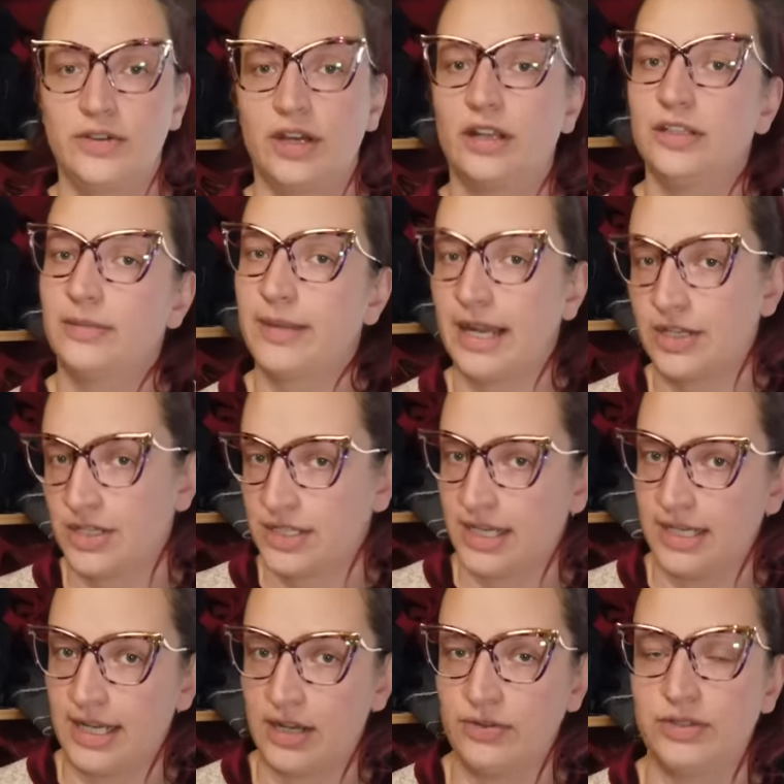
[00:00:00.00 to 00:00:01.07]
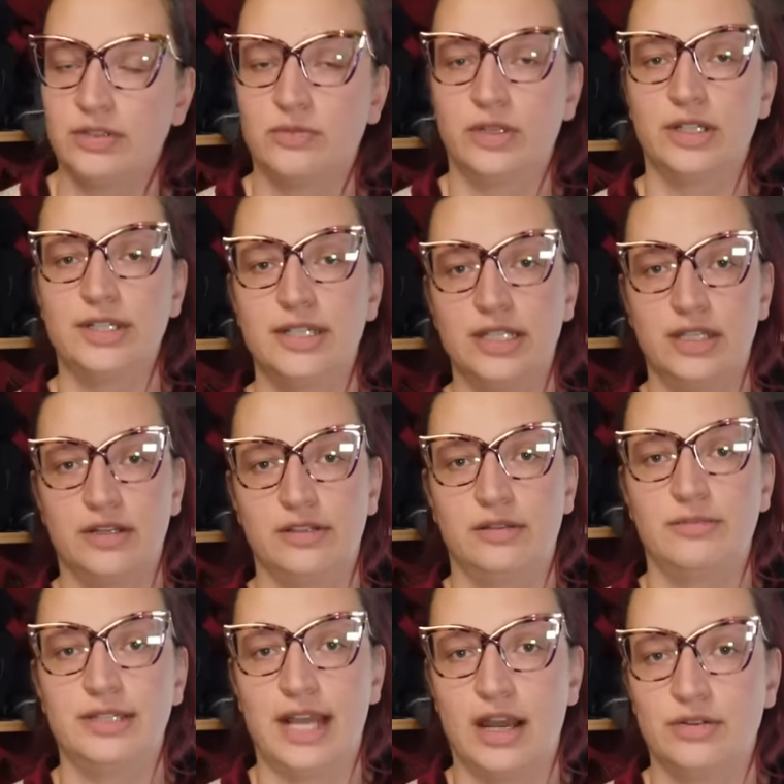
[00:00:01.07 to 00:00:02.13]
you've got all your patches cut out, you'll want to secure
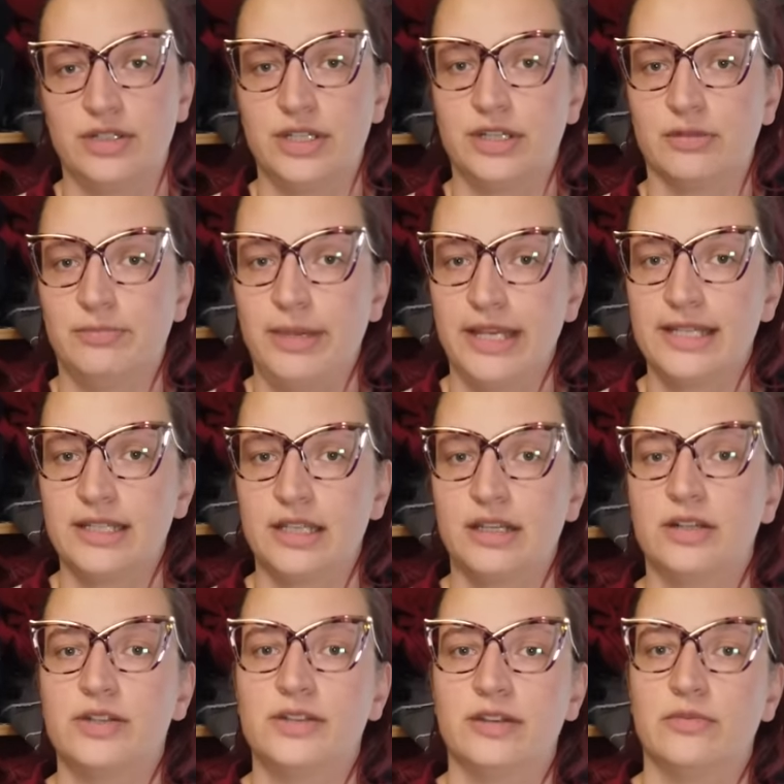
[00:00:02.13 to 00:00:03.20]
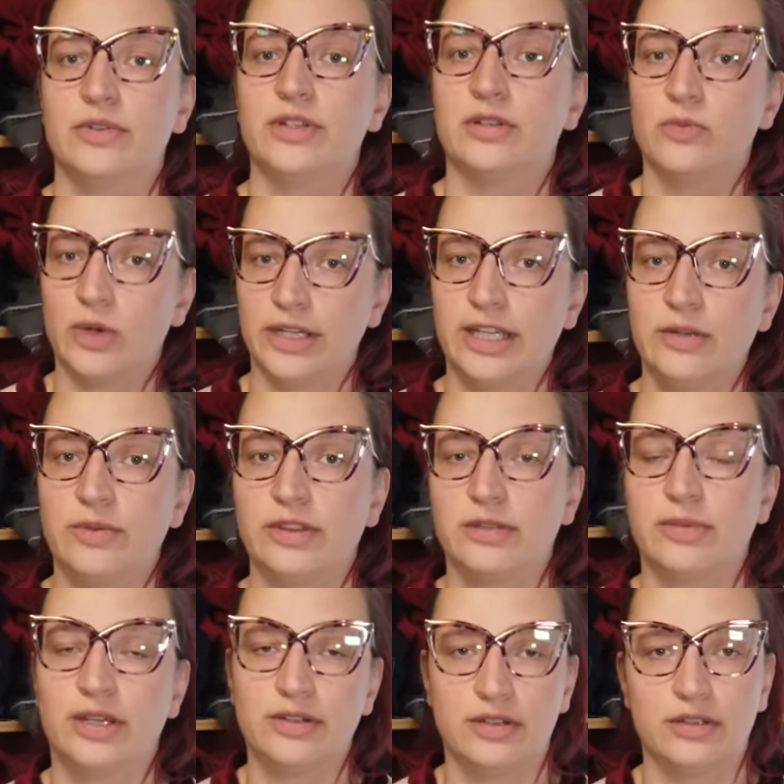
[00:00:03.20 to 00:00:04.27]
them down to your base layer so that when you're working with
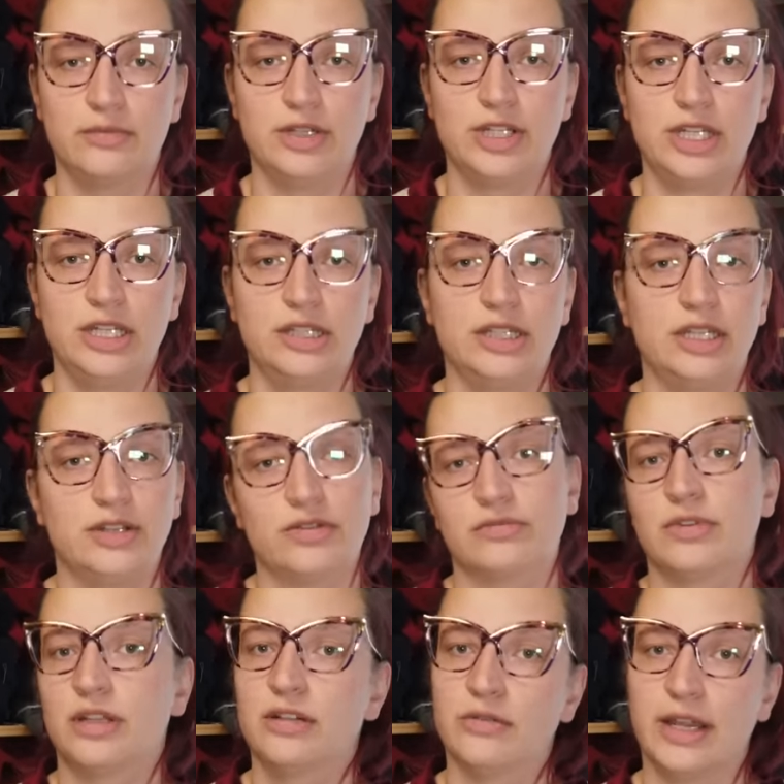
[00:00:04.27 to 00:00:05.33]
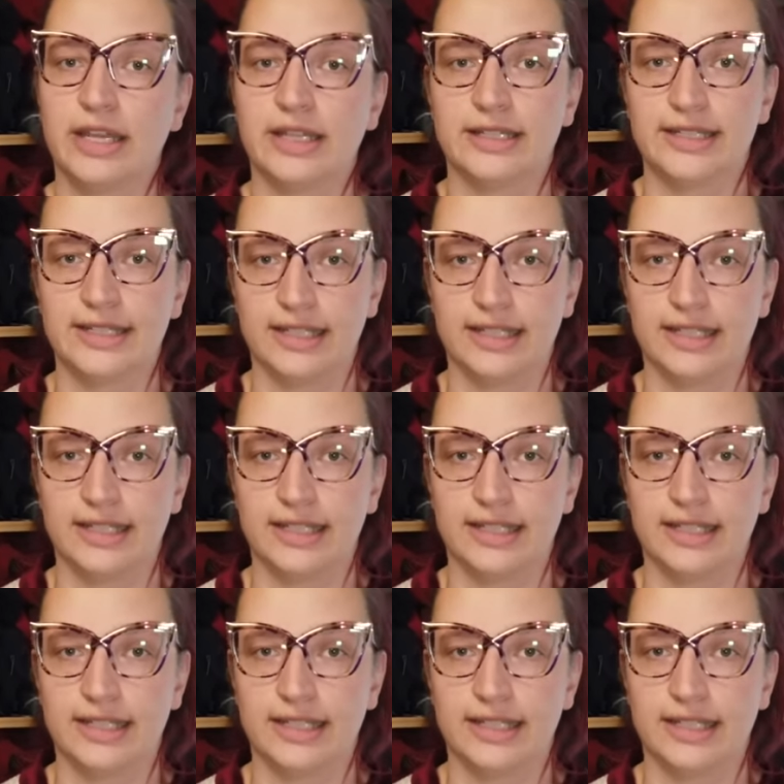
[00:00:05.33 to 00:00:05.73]
them under the machine, they don't run away and